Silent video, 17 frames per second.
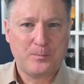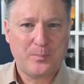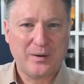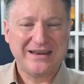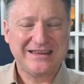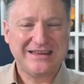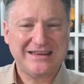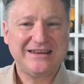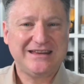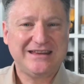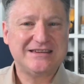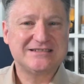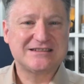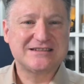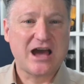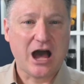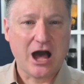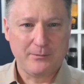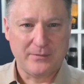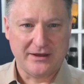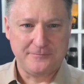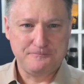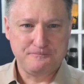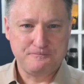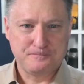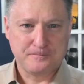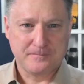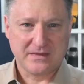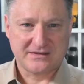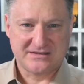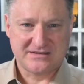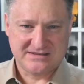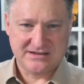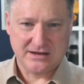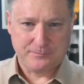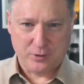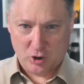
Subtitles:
but it is common to see a